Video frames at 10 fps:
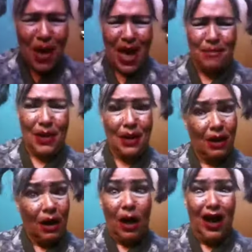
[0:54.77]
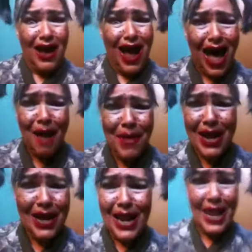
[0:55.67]
Baby.
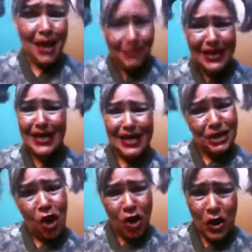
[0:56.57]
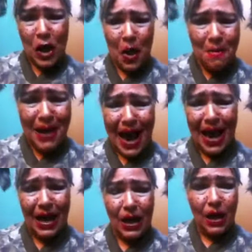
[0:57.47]
I mean, lipstick is hard to come by.
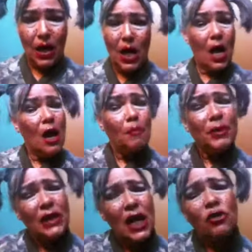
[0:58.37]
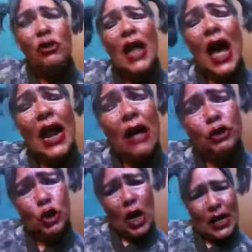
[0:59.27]
But the other night I
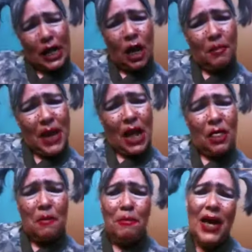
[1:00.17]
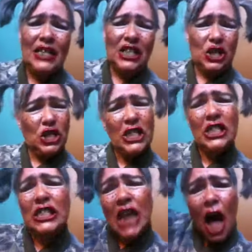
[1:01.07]
was trying to come down them pits and she
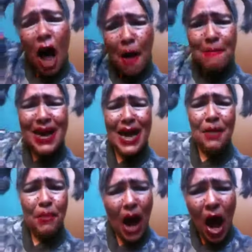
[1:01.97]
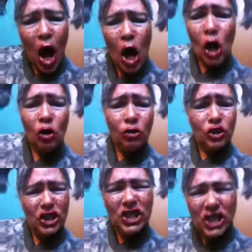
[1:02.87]
stopped me, Paul. She